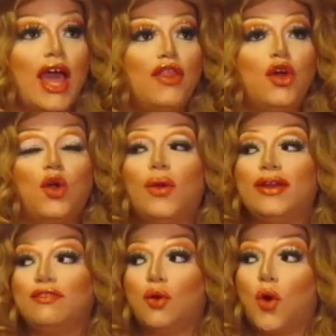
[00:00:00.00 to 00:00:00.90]
the queen
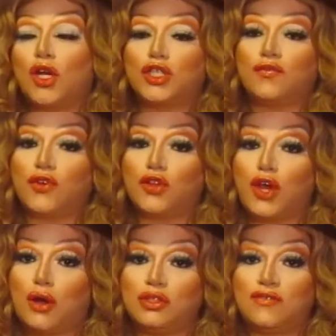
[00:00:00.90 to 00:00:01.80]
of the orchard for
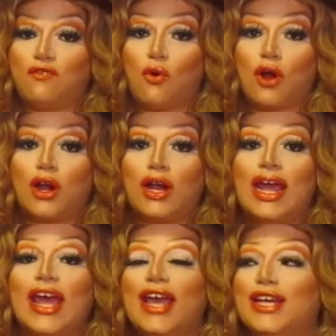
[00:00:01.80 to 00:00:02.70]
those 4
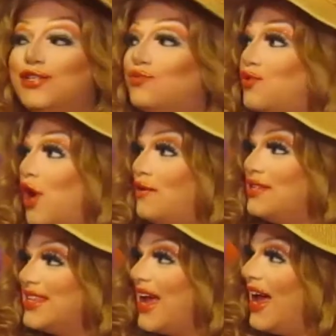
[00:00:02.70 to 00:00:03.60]
is Rose.